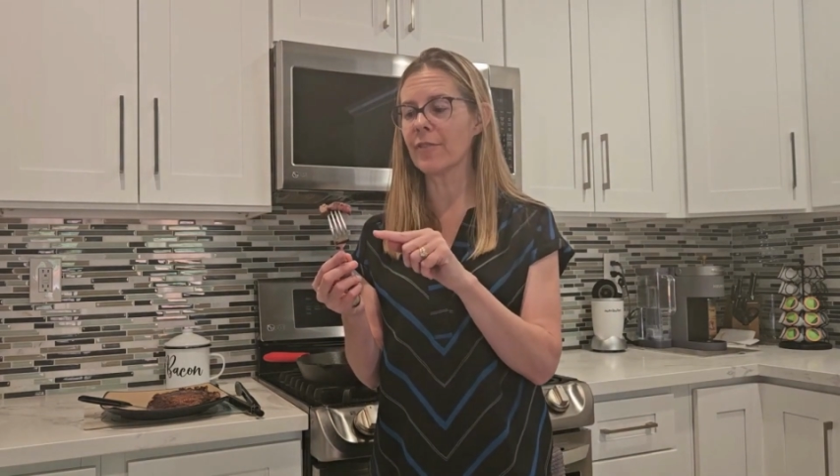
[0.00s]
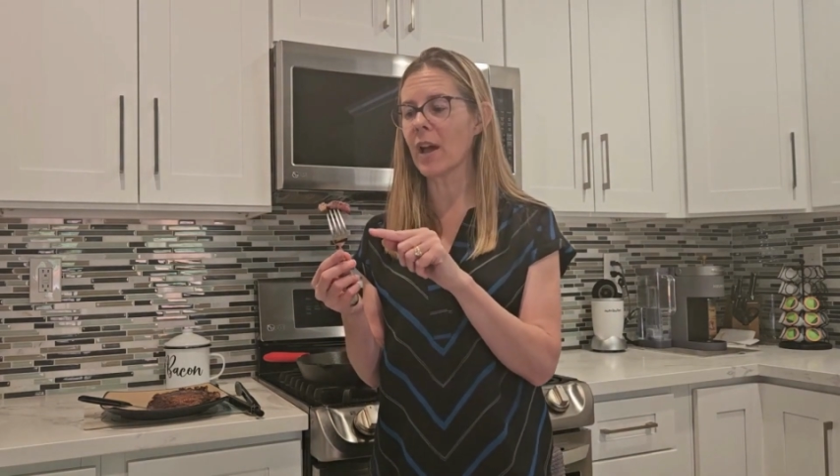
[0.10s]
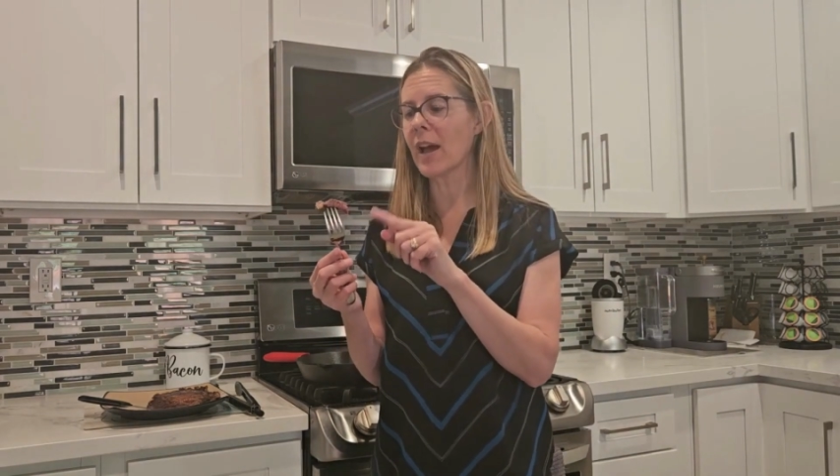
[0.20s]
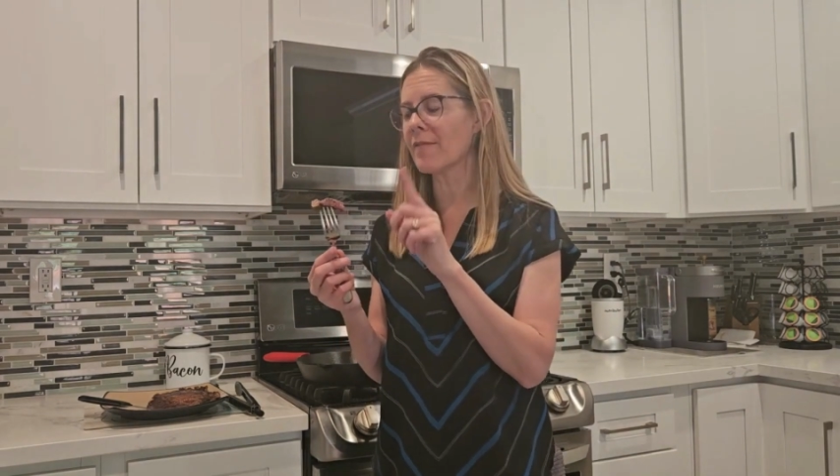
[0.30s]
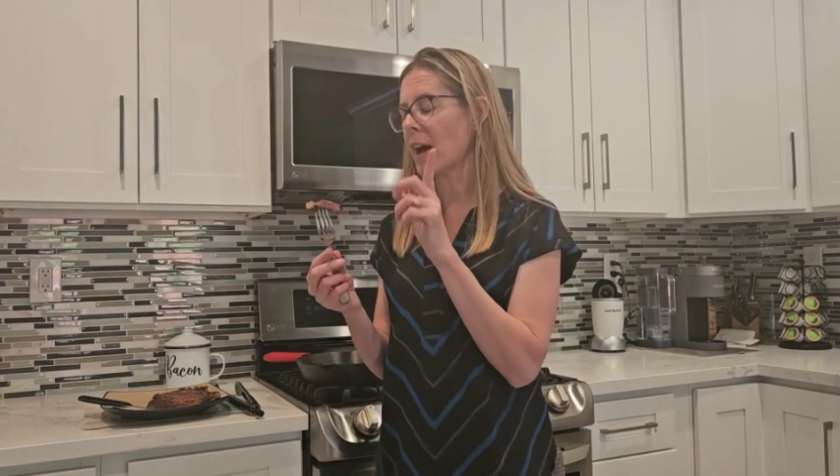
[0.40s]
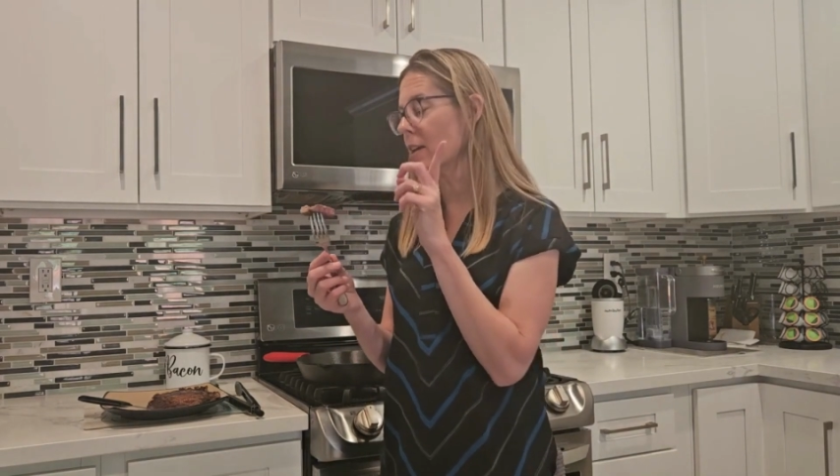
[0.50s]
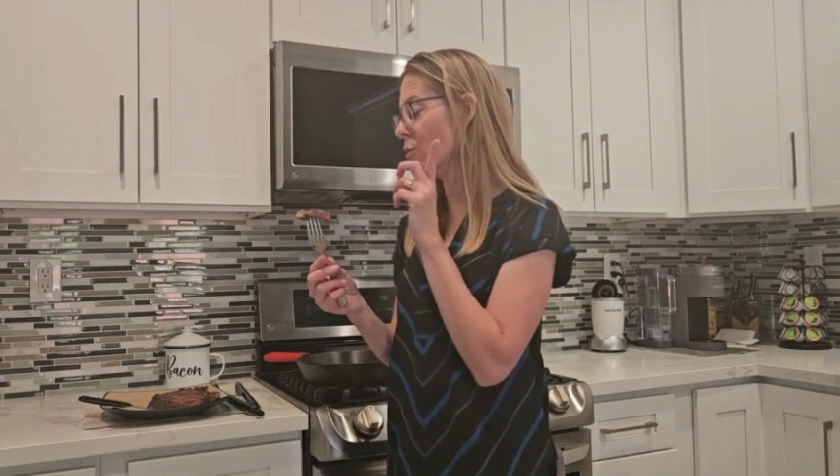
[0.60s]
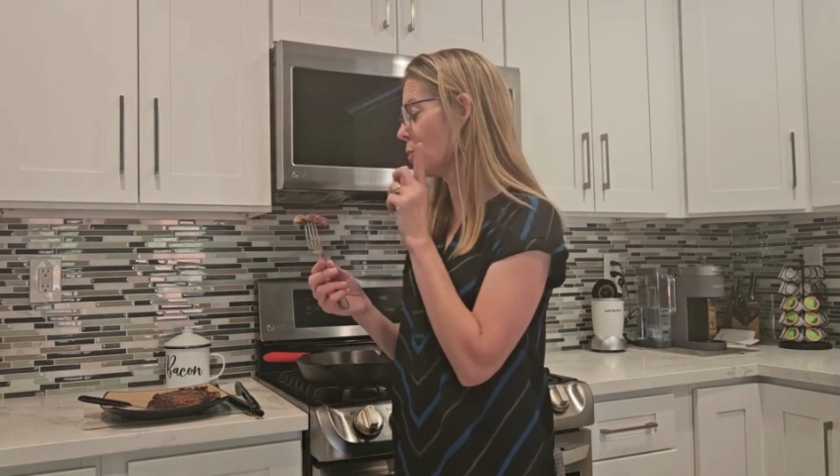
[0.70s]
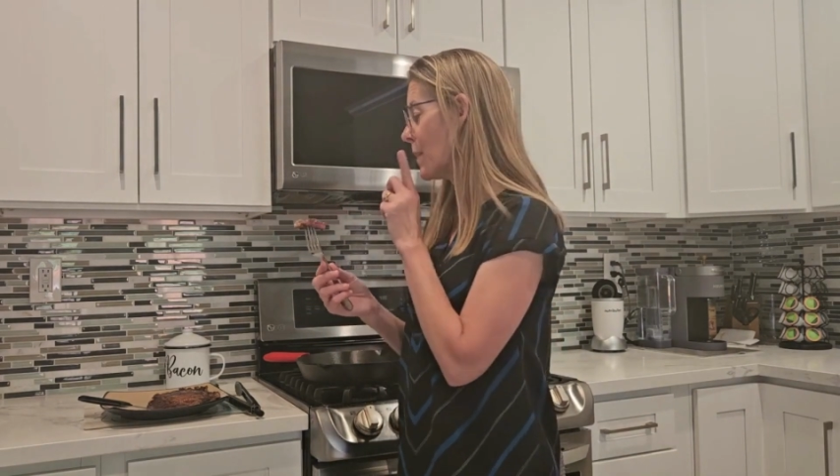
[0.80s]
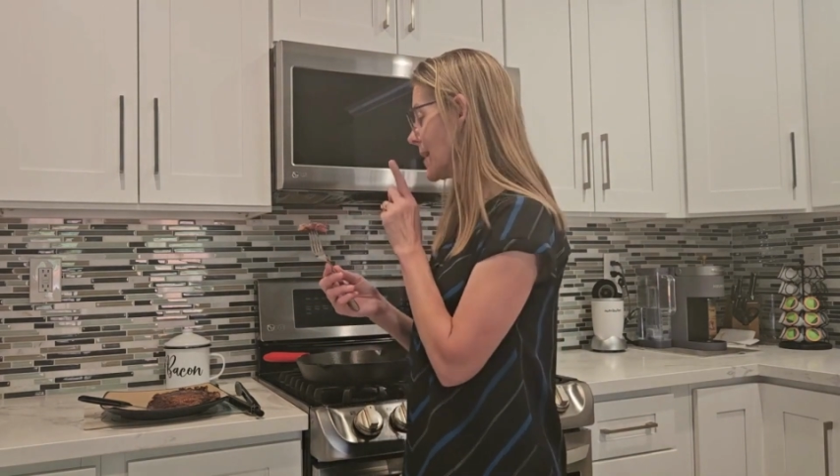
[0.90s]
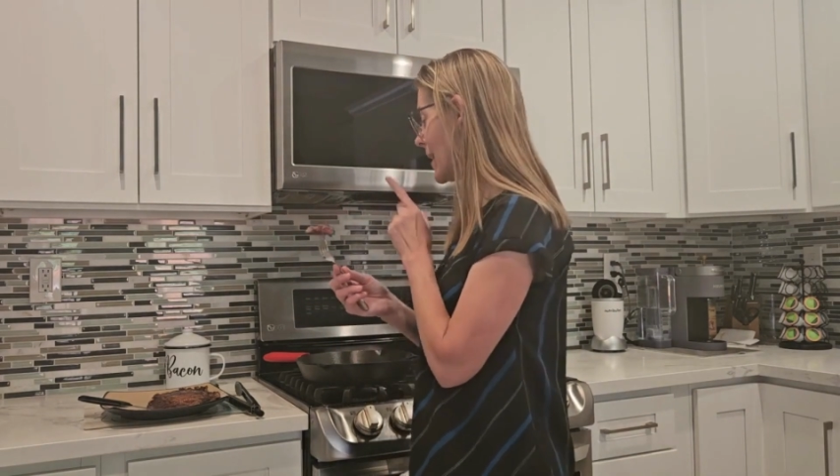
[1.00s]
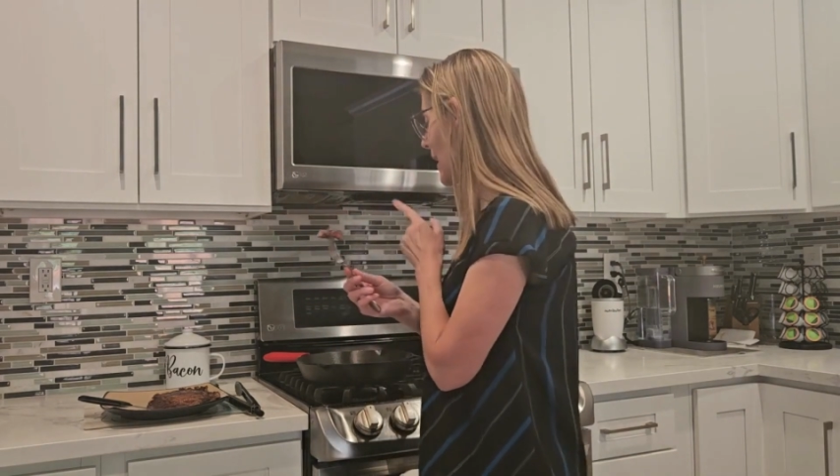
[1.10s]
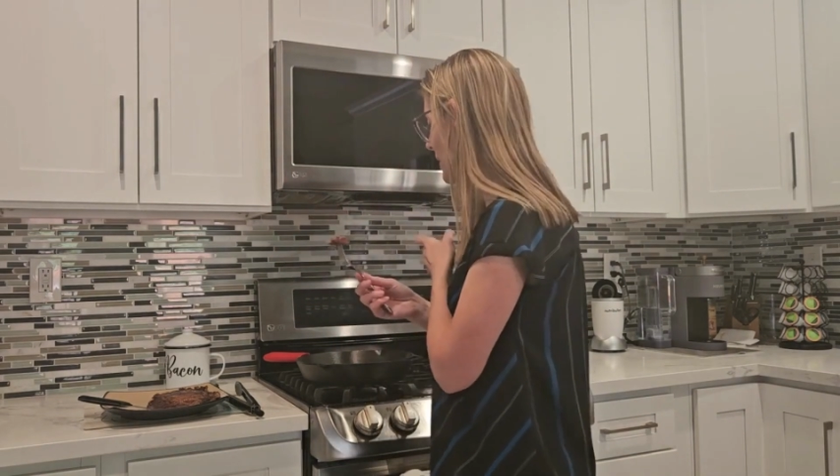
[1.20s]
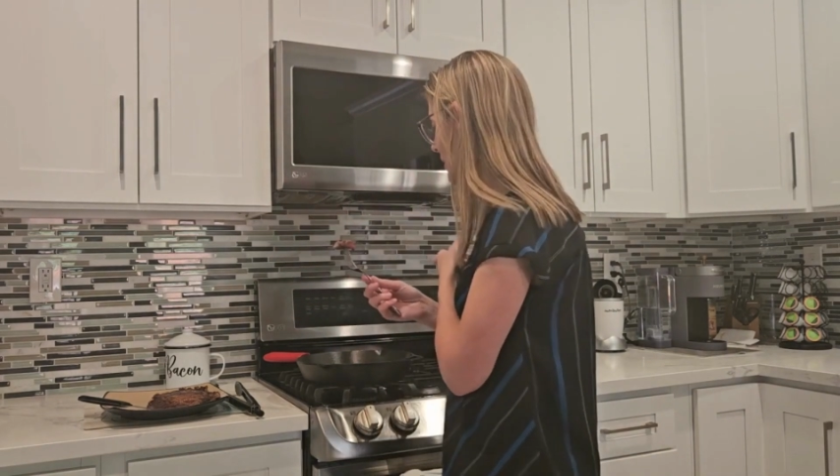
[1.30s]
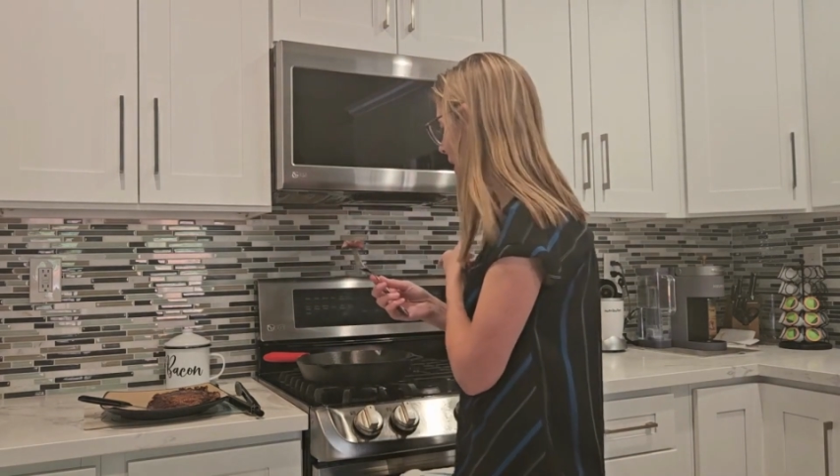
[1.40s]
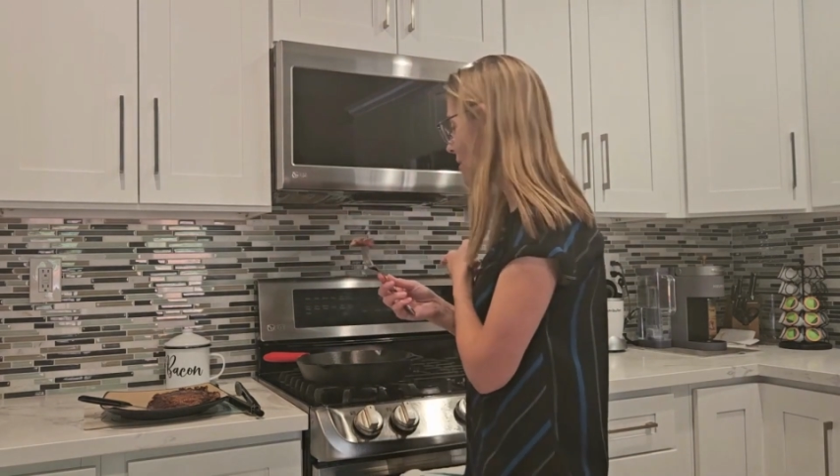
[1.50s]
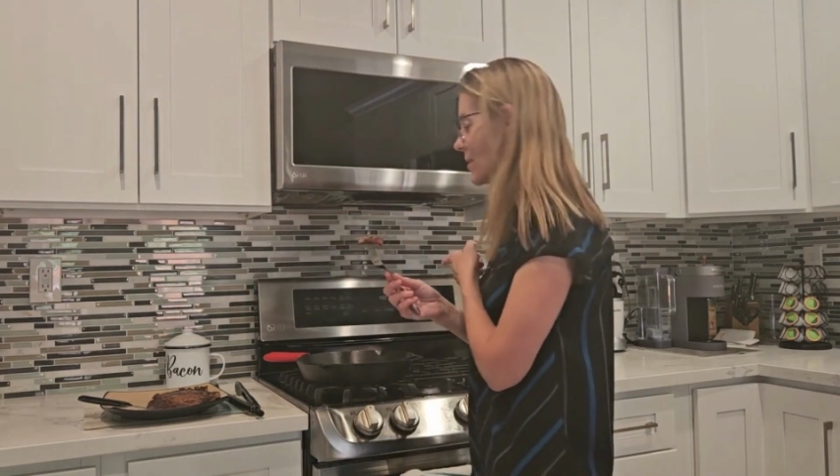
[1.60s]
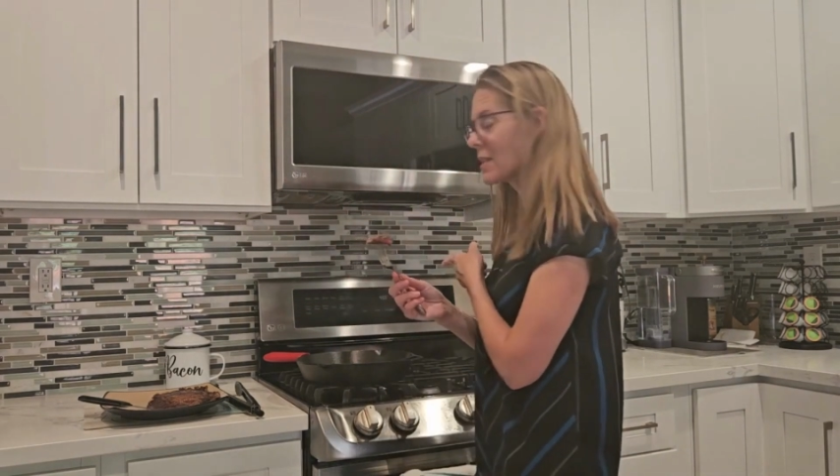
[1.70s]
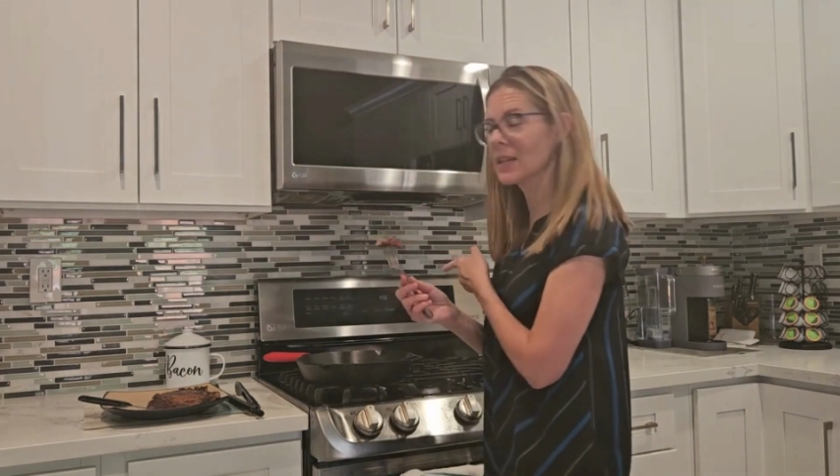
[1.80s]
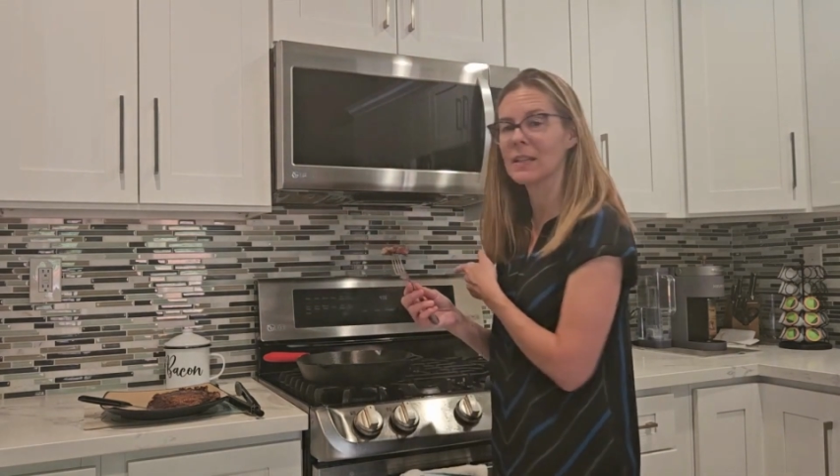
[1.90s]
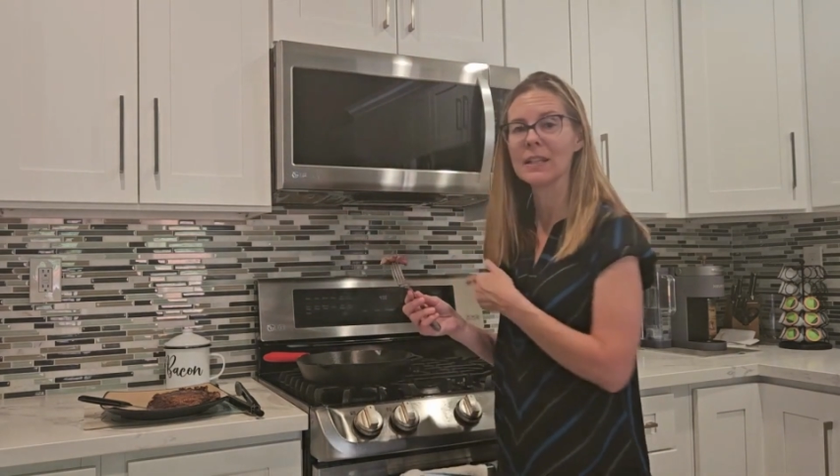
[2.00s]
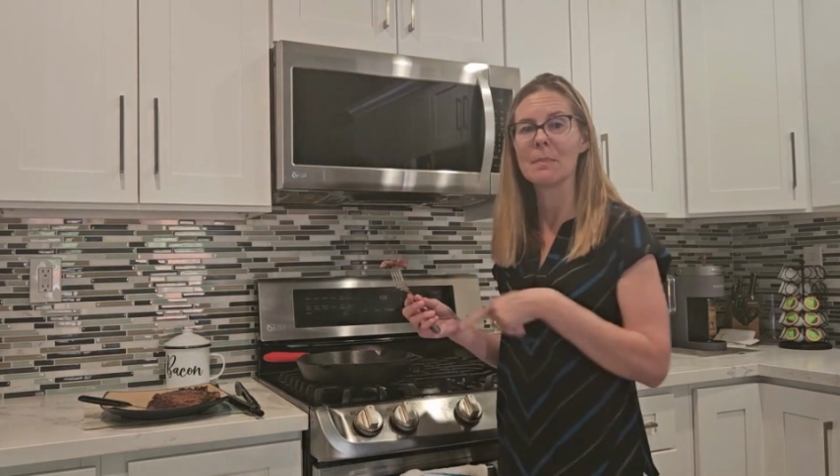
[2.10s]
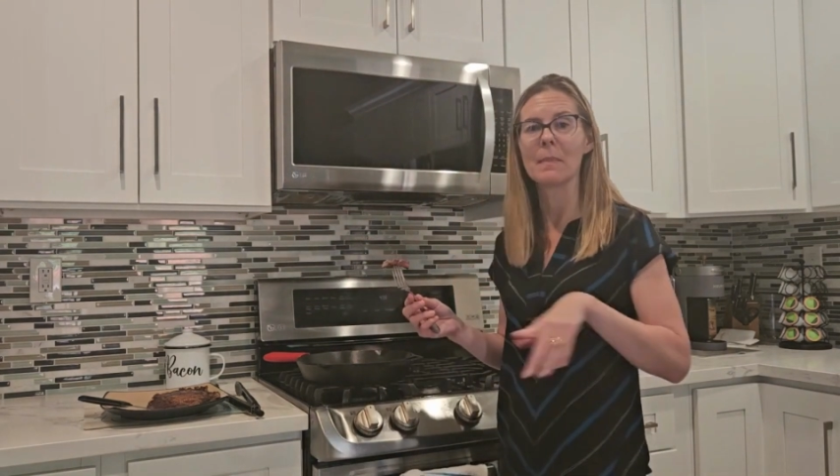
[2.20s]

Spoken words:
I used my cast iron skillet,